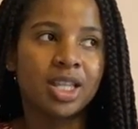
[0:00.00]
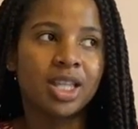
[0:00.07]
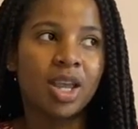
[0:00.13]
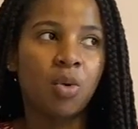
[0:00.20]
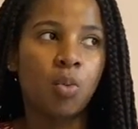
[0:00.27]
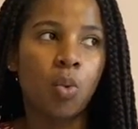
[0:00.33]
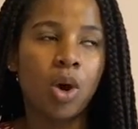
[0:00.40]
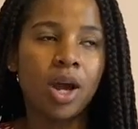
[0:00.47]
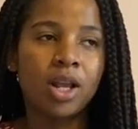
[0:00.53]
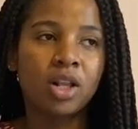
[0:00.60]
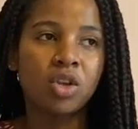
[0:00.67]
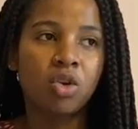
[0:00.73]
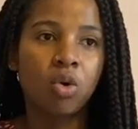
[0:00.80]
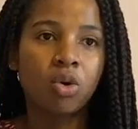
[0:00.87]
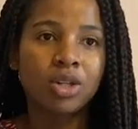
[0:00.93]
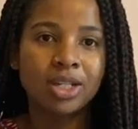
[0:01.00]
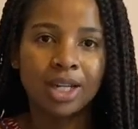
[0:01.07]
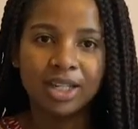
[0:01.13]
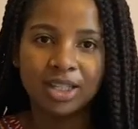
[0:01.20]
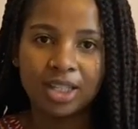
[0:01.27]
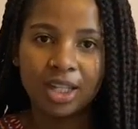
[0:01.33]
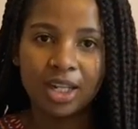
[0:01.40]
They want your
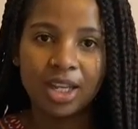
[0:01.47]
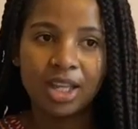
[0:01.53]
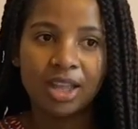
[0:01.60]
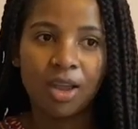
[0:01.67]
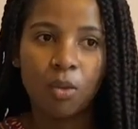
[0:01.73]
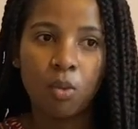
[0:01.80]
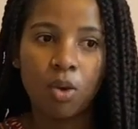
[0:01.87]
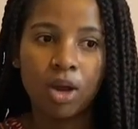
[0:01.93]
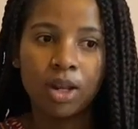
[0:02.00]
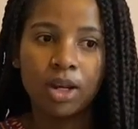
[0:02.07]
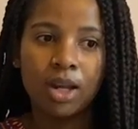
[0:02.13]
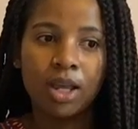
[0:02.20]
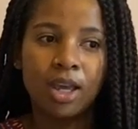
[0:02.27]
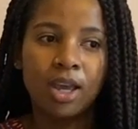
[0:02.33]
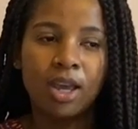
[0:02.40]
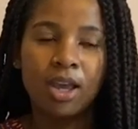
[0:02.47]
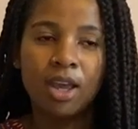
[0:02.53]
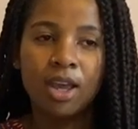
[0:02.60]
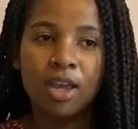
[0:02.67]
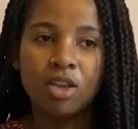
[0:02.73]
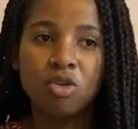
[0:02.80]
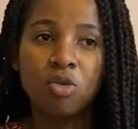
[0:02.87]
destiny. They want
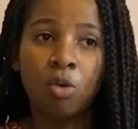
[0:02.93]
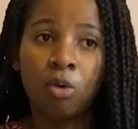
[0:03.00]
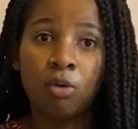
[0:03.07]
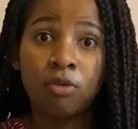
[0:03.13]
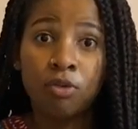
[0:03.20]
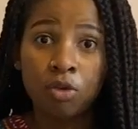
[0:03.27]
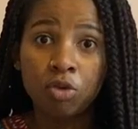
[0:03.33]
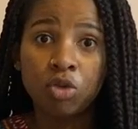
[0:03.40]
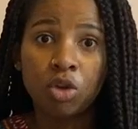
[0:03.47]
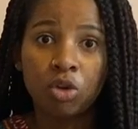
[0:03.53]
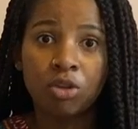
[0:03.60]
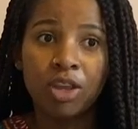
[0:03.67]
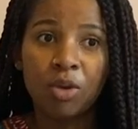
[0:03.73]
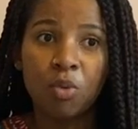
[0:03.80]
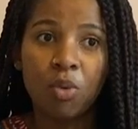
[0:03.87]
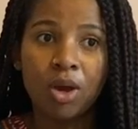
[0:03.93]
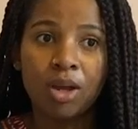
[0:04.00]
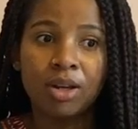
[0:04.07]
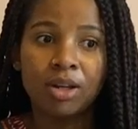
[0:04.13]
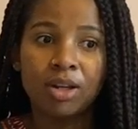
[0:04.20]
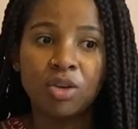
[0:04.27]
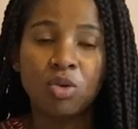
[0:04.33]
your future. They
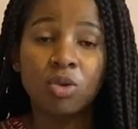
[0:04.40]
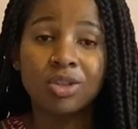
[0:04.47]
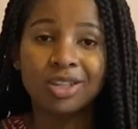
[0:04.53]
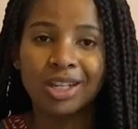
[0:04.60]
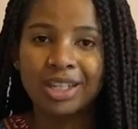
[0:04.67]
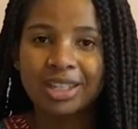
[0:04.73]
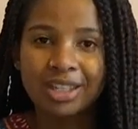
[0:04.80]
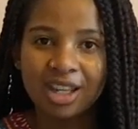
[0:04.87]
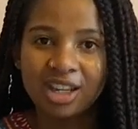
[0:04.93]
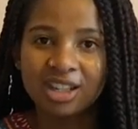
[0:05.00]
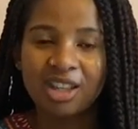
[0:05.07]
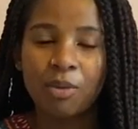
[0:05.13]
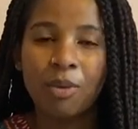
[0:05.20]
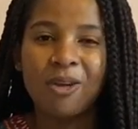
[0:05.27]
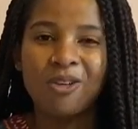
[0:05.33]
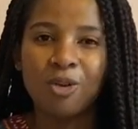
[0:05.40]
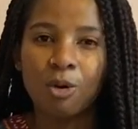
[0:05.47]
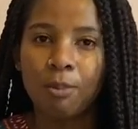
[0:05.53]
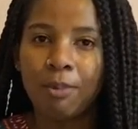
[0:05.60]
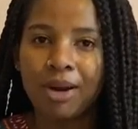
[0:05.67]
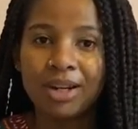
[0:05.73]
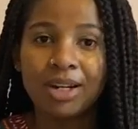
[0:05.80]
want your success. They want your
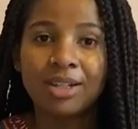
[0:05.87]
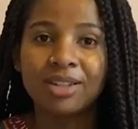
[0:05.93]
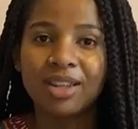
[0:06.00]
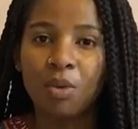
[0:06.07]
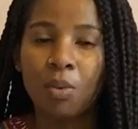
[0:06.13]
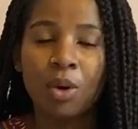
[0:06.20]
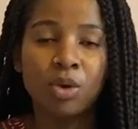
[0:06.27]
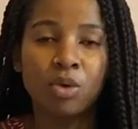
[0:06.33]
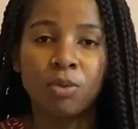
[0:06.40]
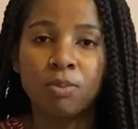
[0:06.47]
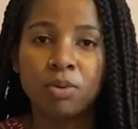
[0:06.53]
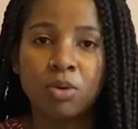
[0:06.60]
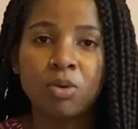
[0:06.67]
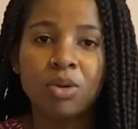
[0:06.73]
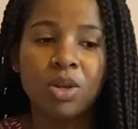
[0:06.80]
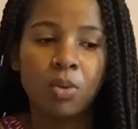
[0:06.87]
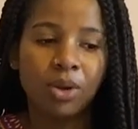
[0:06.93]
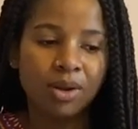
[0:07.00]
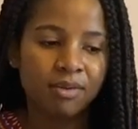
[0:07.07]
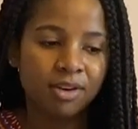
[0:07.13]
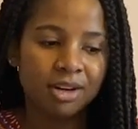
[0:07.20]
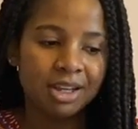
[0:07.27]
abundance. They want your beauty.
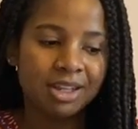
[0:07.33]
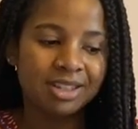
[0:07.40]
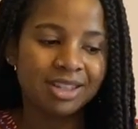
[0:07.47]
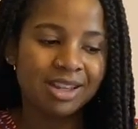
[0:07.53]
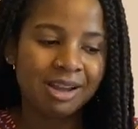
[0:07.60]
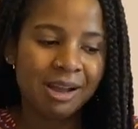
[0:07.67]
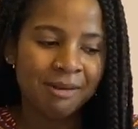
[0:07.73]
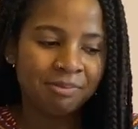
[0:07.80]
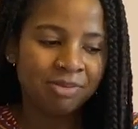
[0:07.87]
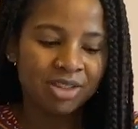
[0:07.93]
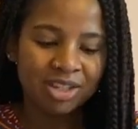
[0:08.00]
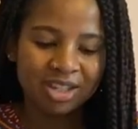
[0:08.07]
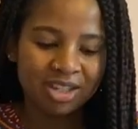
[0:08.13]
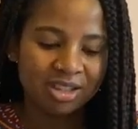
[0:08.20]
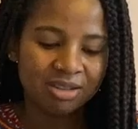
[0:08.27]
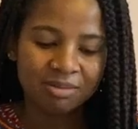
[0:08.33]
Whatever it is, I'm just...